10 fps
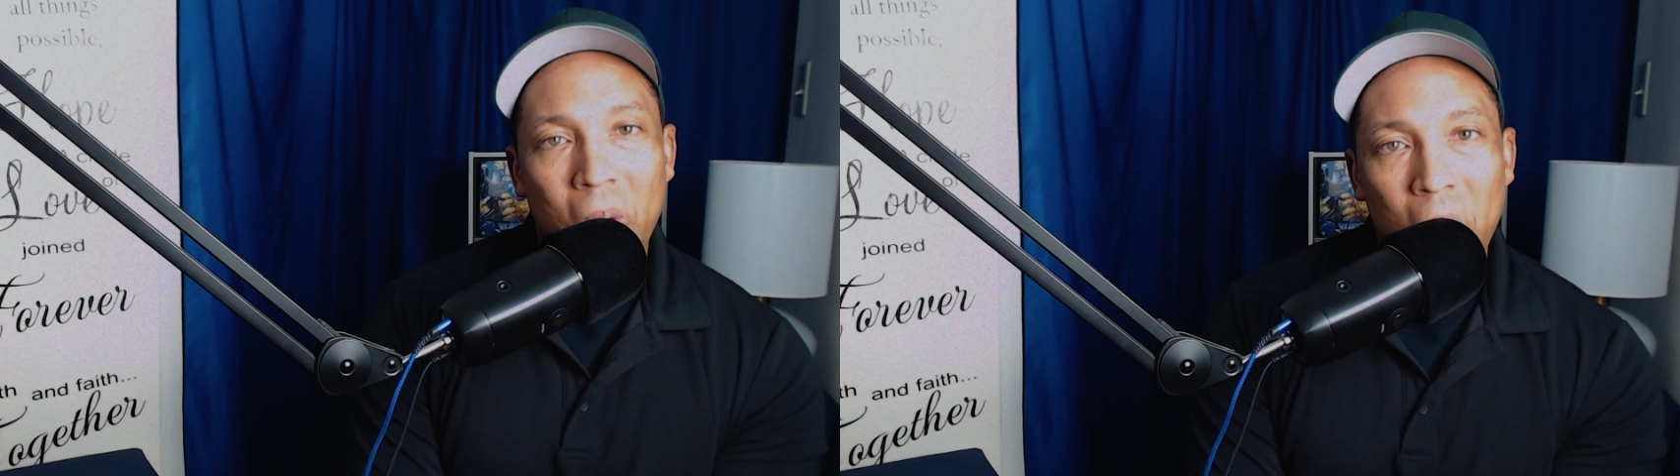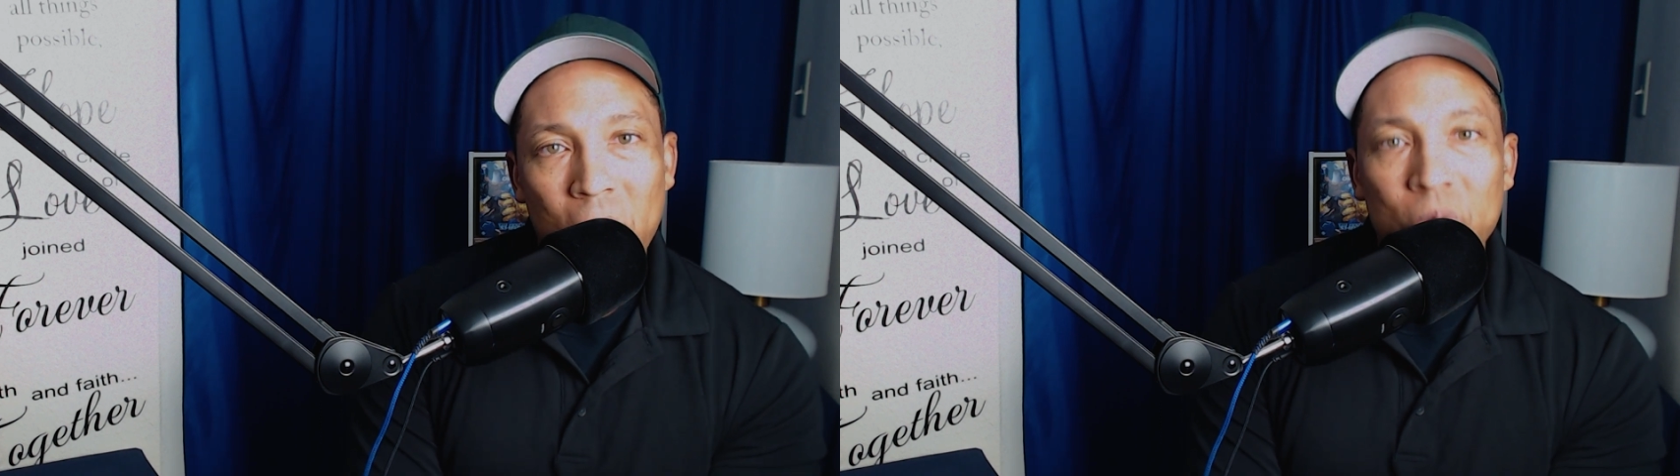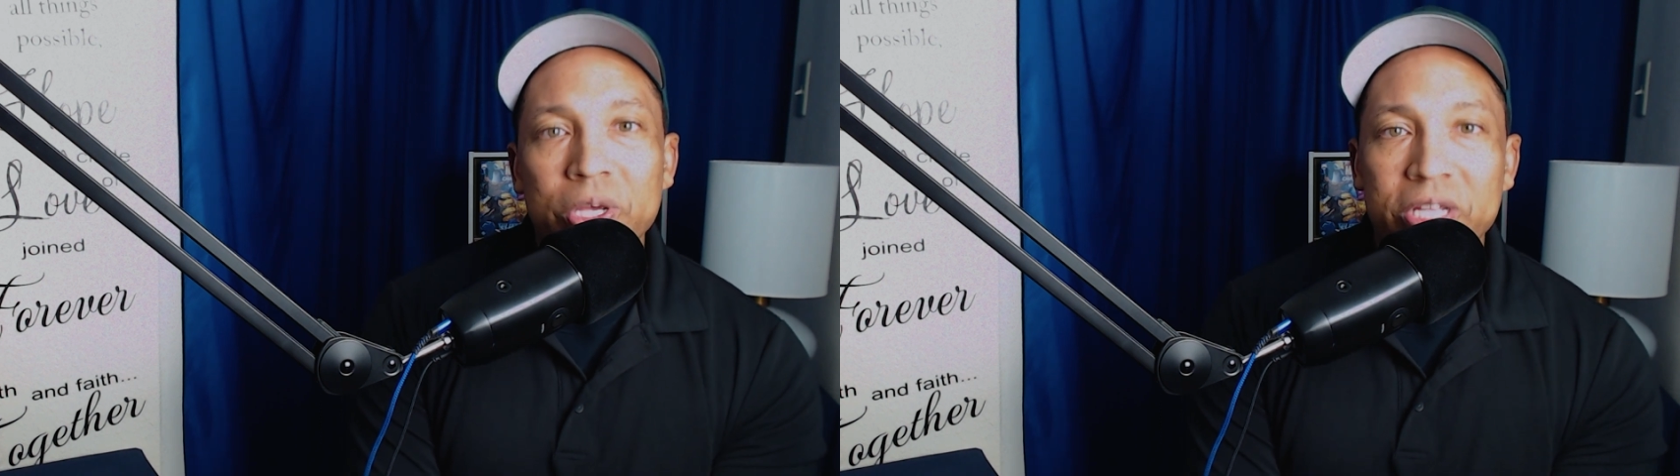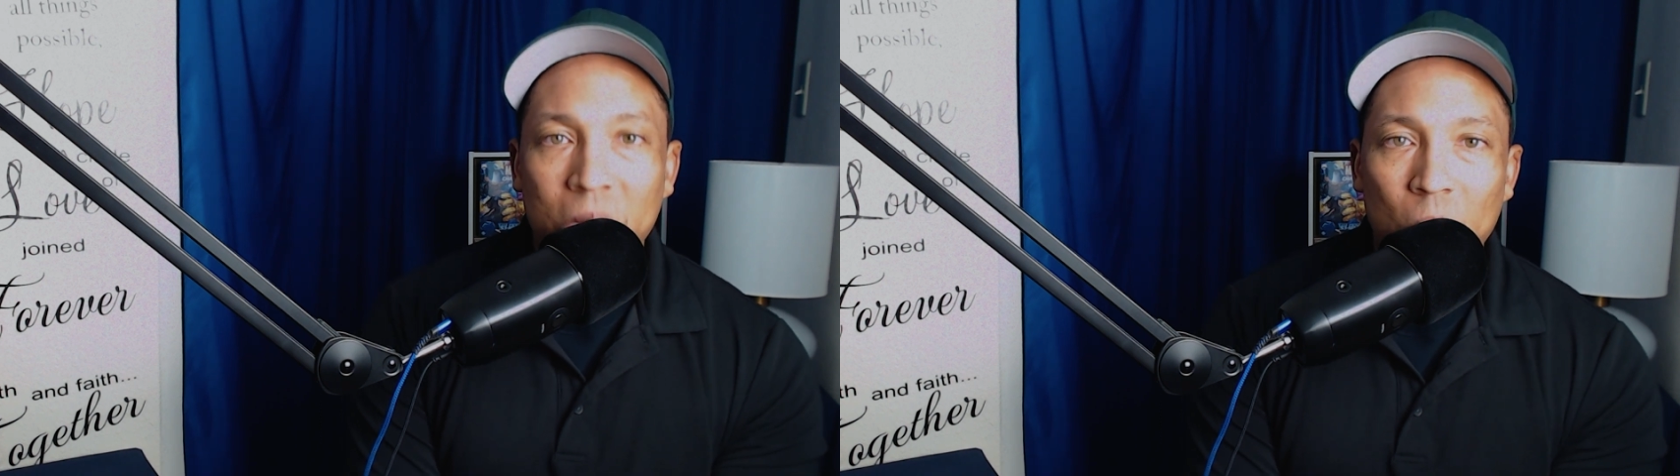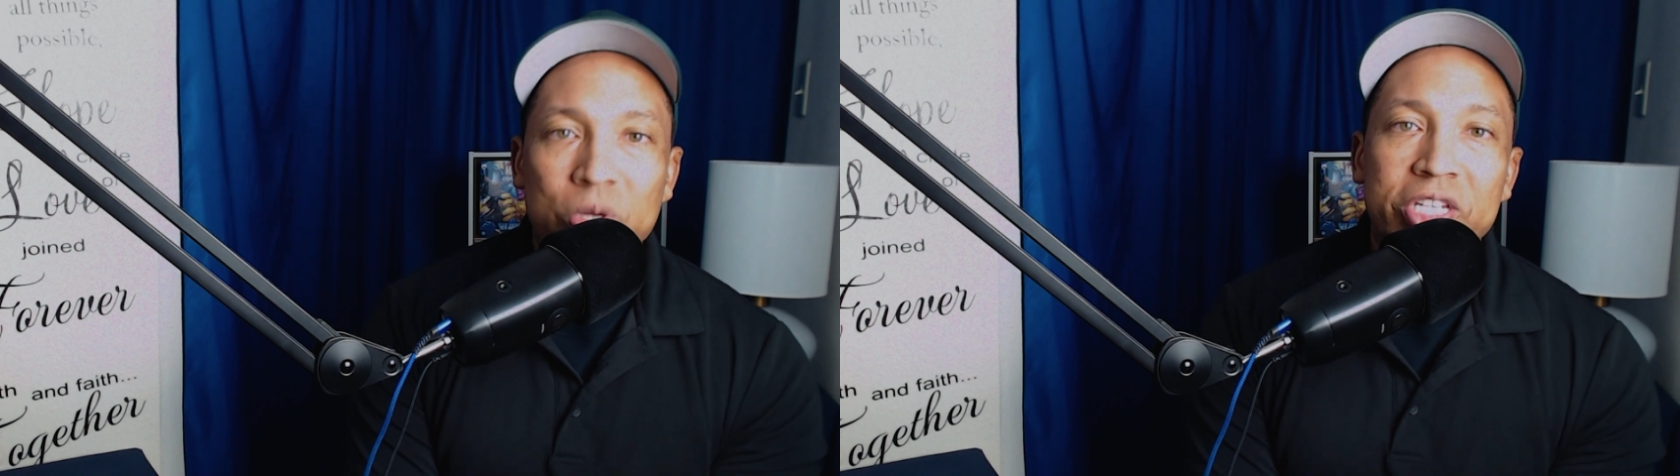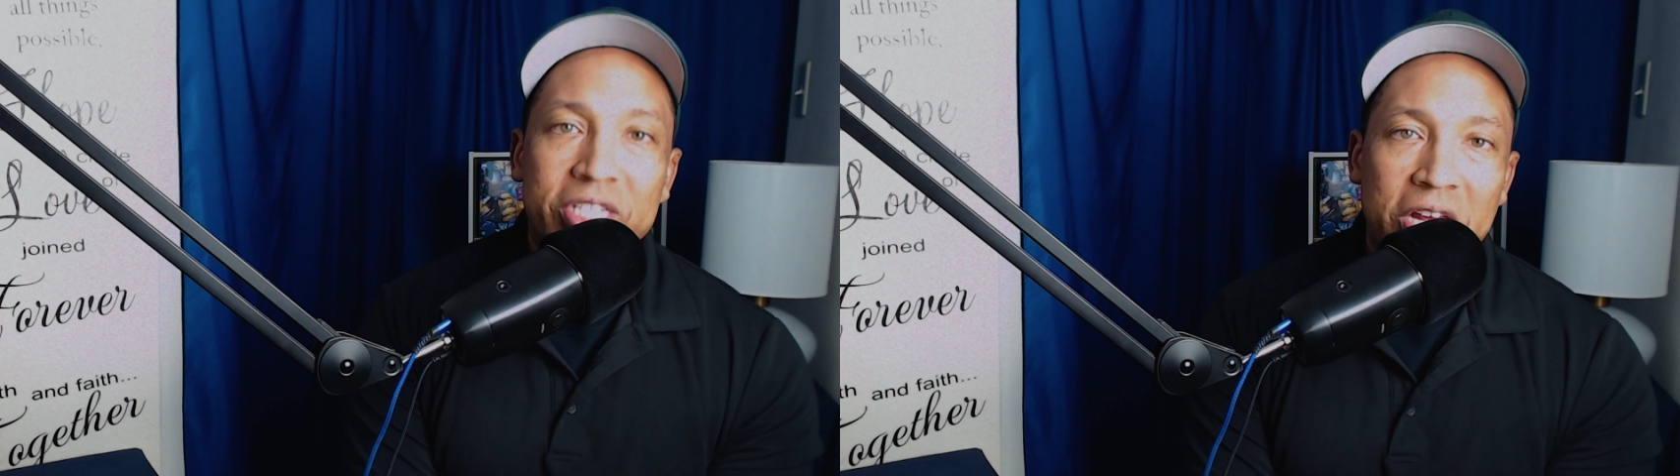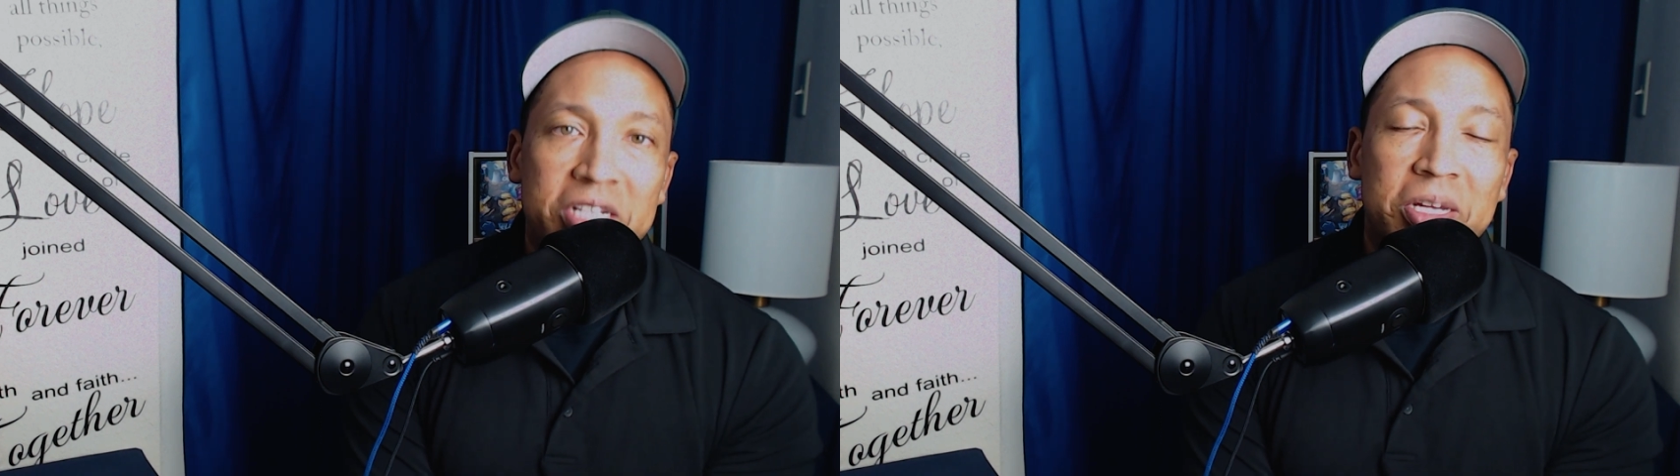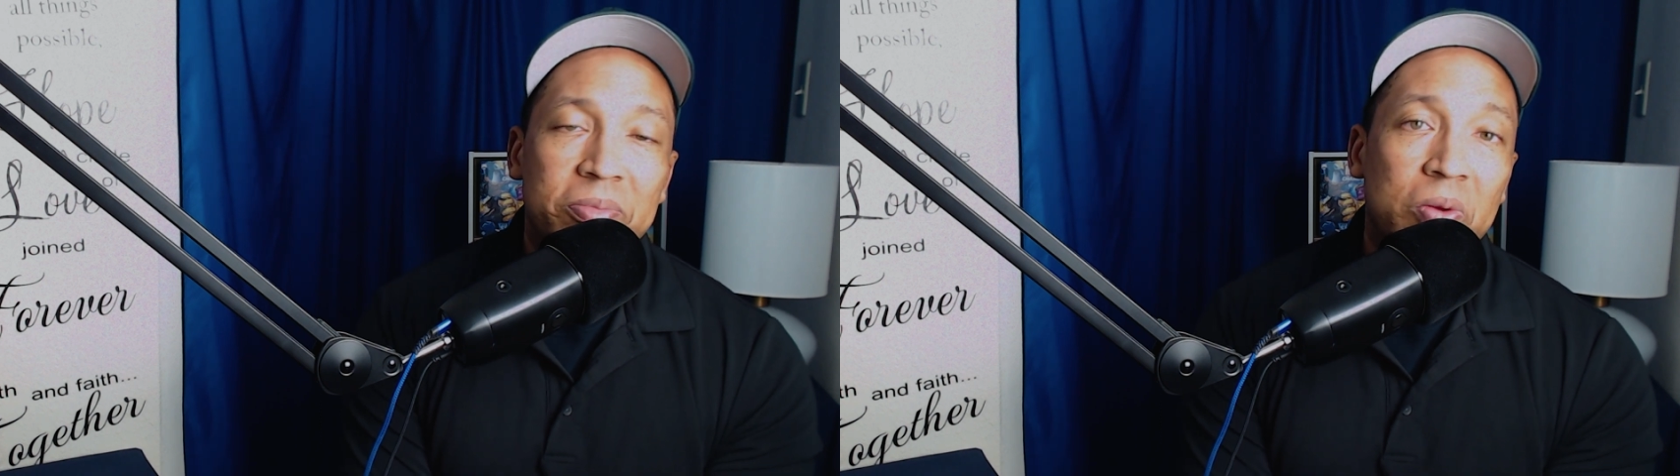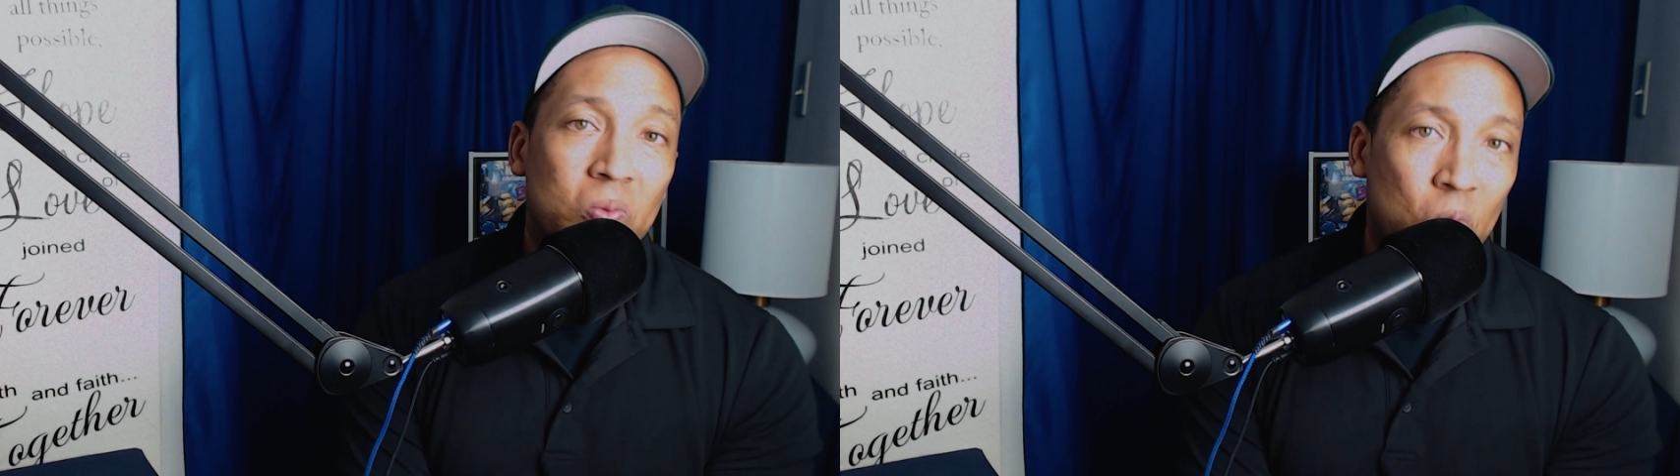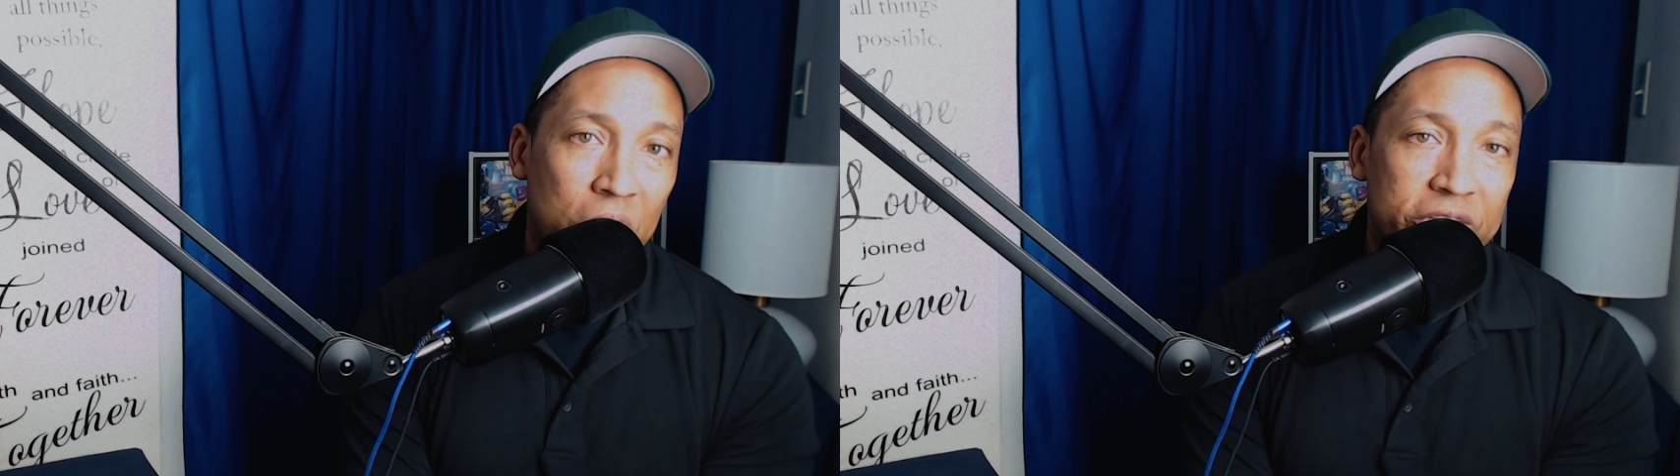only going to touch
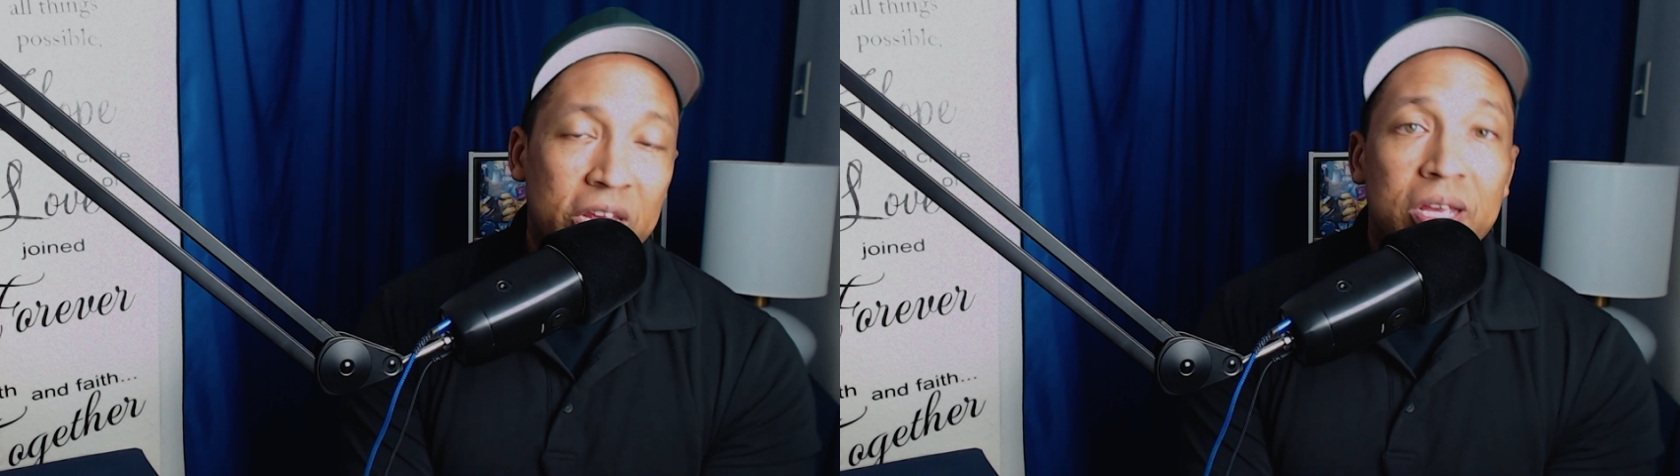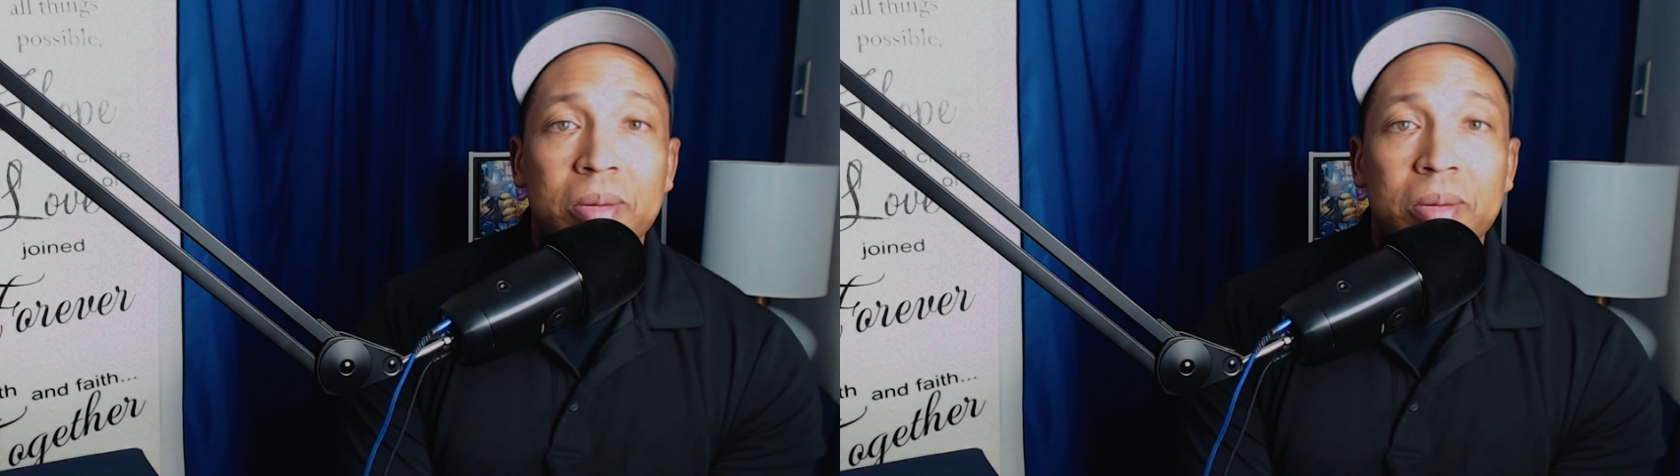something once